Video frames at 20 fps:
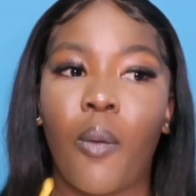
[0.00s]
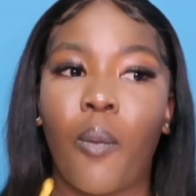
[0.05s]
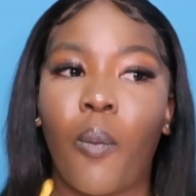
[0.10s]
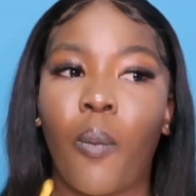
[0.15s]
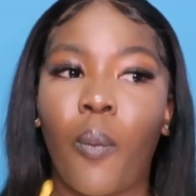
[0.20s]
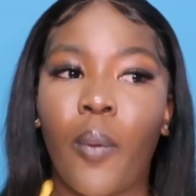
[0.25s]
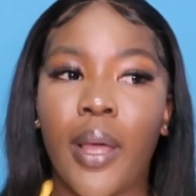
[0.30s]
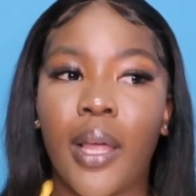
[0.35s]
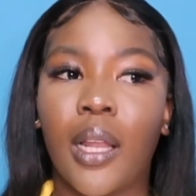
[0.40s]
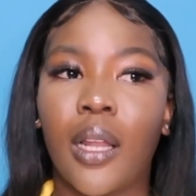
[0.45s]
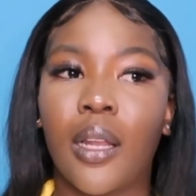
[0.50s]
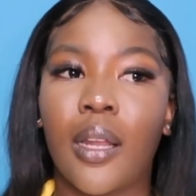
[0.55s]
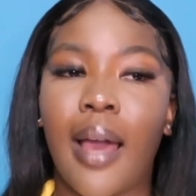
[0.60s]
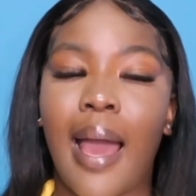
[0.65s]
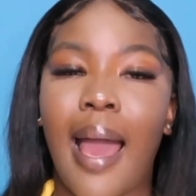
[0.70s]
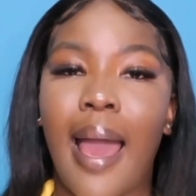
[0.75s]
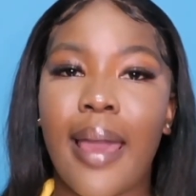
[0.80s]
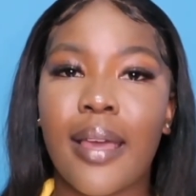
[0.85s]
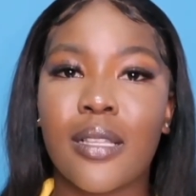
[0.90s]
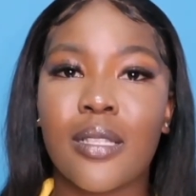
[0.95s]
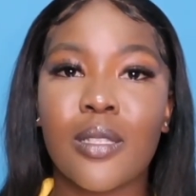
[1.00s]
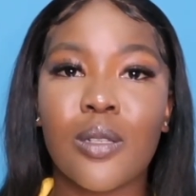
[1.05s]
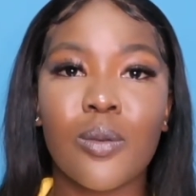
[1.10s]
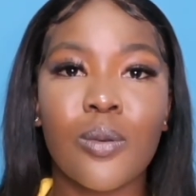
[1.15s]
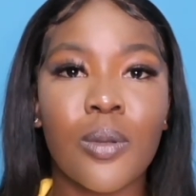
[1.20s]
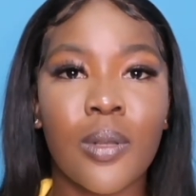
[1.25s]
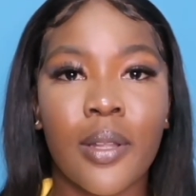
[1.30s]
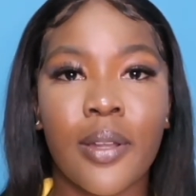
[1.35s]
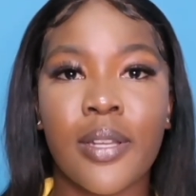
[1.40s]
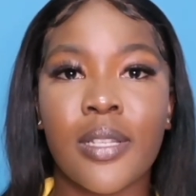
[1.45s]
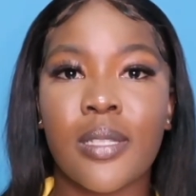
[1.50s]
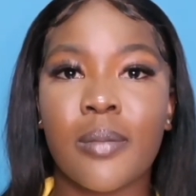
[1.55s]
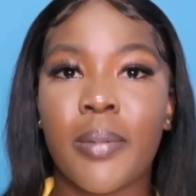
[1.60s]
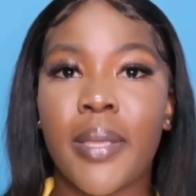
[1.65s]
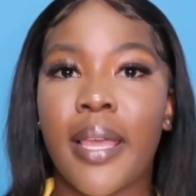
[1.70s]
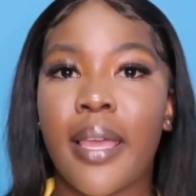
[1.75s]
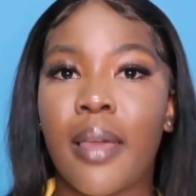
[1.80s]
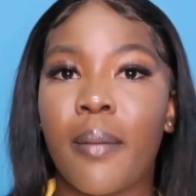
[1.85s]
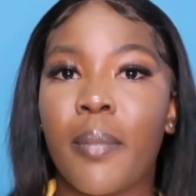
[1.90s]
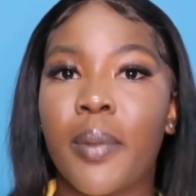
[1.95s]
will high schoolers
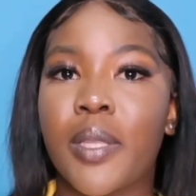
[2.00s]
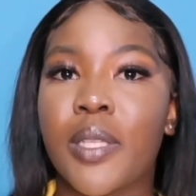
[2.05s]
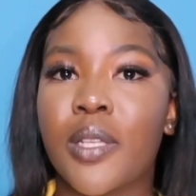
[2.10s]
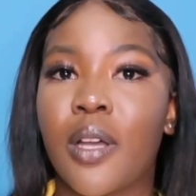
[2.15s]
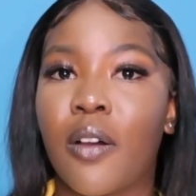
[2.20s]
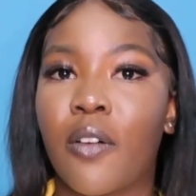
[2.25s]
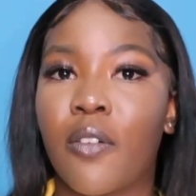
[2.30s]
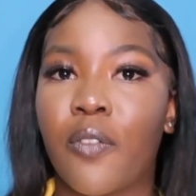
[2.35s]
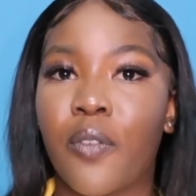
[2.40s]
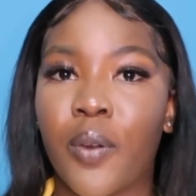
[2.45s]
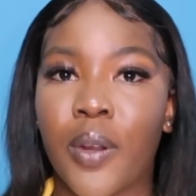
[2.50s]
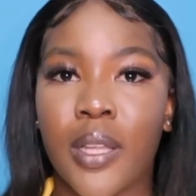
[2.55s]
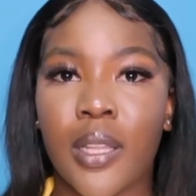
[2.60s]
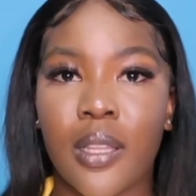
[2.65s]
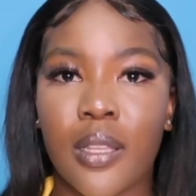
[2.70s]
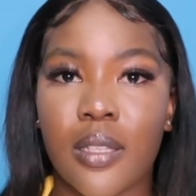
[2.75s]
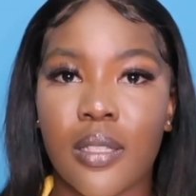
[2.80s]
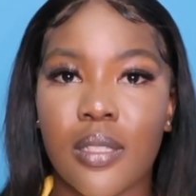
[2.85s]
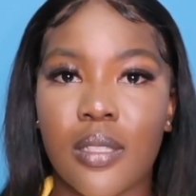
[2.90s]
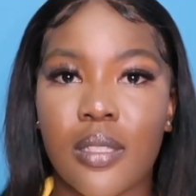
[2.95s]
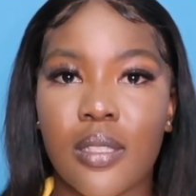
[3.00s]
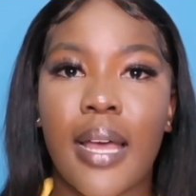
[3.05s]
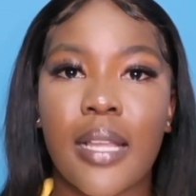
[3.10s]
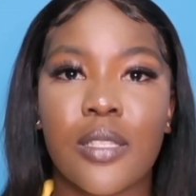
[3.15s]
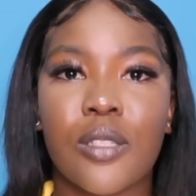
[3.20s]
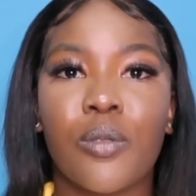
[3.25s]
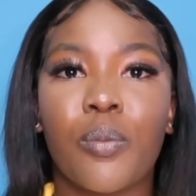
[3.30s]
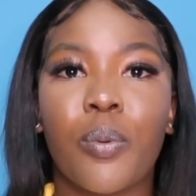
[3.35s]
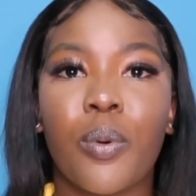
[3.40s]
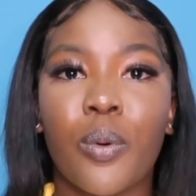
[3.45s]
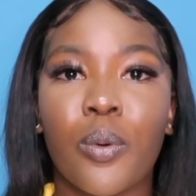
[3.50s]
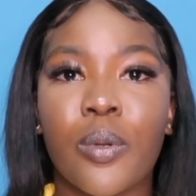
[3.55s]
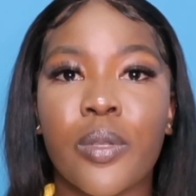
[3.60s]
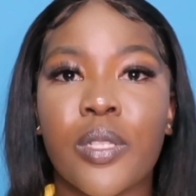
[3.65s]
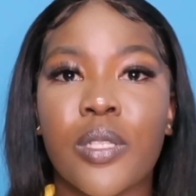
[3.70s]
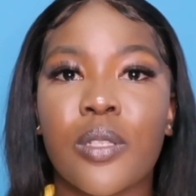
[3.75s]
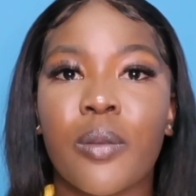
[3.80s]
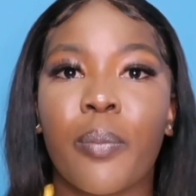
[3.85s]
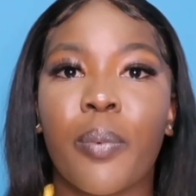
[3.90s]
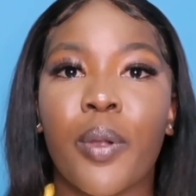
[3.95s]
be able to afford this, as
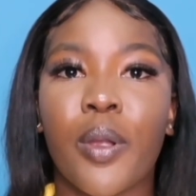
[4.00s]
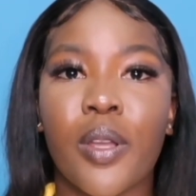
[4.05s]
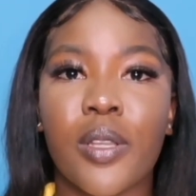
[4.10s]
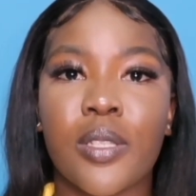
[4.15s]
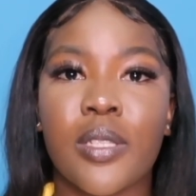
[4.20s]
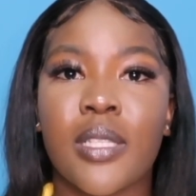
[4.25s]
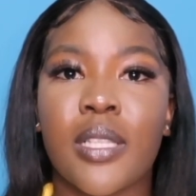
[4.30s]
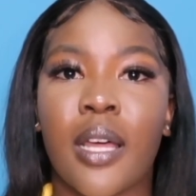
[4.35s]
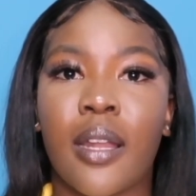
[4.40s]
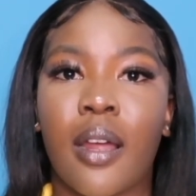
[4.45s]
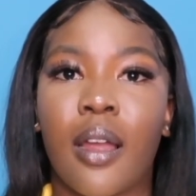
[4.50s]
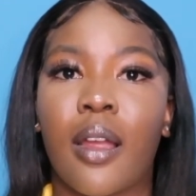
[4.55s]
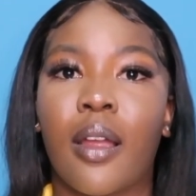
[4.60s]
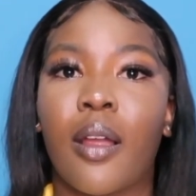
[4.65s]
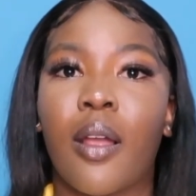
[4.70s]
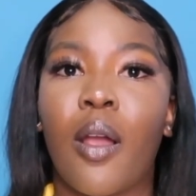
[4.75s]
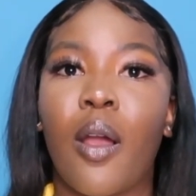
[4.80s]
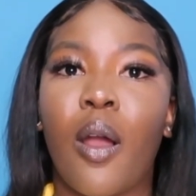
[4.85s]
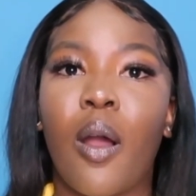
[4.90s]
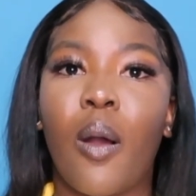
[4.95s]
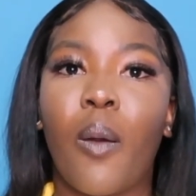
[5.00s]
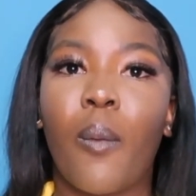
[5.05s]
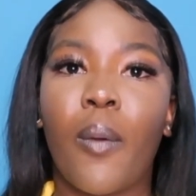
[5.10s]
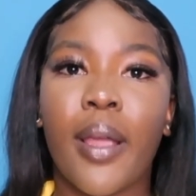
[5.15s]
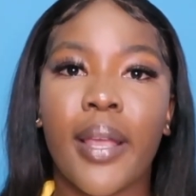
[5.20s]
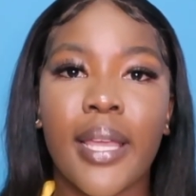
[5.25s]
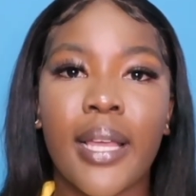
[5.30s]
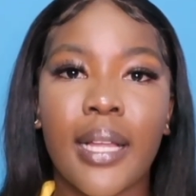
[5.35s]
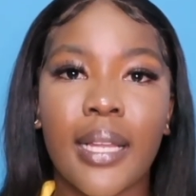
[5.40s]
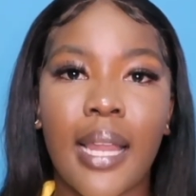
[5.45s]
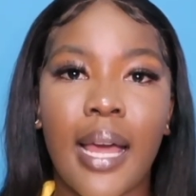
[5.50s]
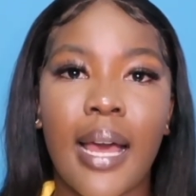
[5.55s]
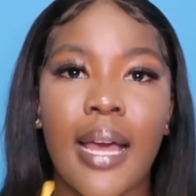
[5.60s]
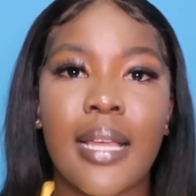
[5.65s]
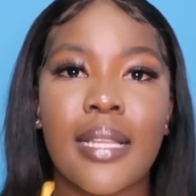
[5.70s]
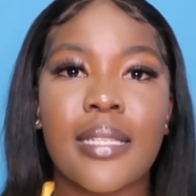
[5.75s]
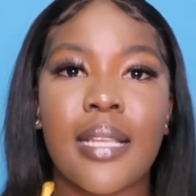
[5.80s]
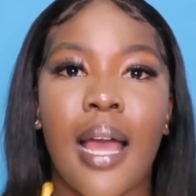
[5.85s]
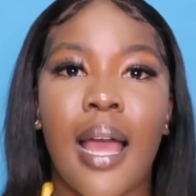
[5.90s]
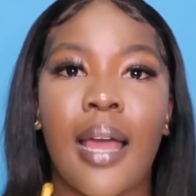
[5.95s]
opposed to persons that are working
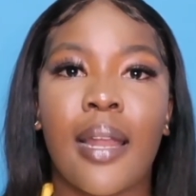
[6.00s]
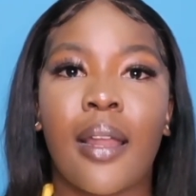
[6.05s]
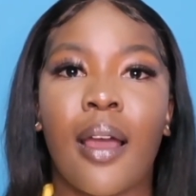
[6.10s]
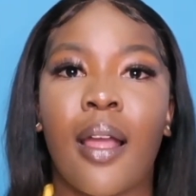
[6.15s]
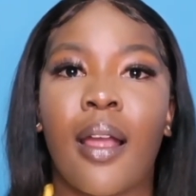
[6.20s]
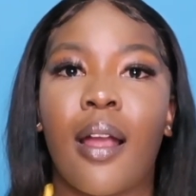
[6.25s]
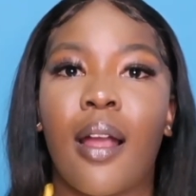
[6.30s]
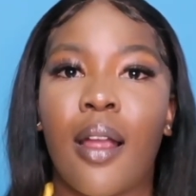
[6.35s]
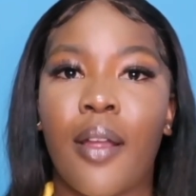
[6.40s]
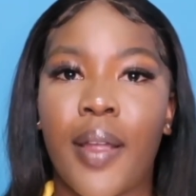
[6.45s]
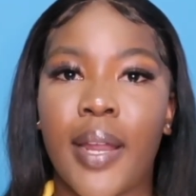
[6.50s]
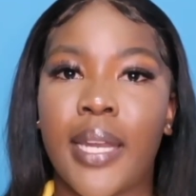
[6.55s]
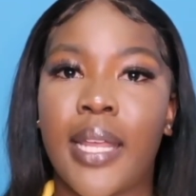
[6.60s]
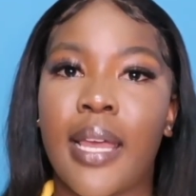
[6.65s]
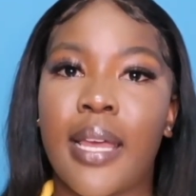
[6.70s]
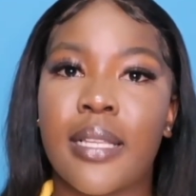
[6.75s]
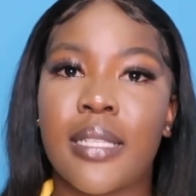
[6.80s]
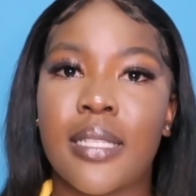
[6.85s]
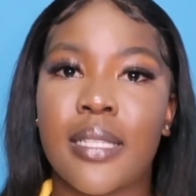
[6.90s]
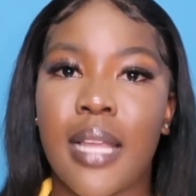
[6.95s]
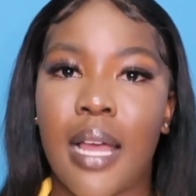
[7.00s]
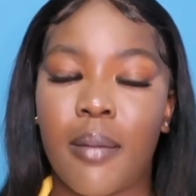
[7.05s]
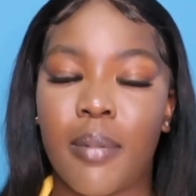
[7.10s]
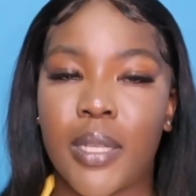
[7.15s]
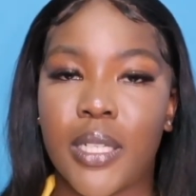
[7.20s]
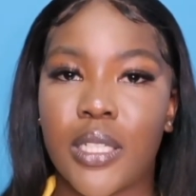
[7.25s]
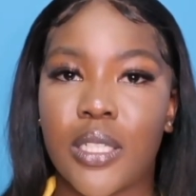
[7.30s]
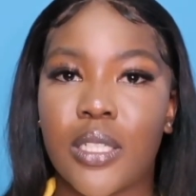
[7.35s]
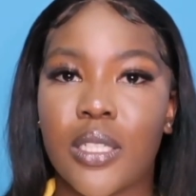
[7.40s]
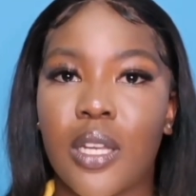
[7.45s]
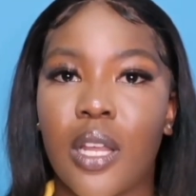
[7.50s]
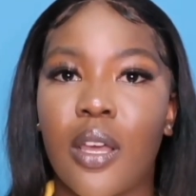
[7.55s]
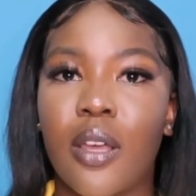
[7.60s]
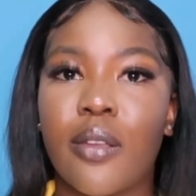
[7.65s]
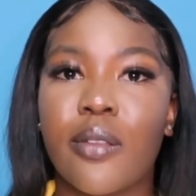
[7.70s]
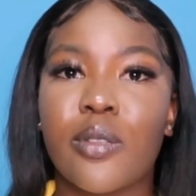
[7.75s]
class and are already established?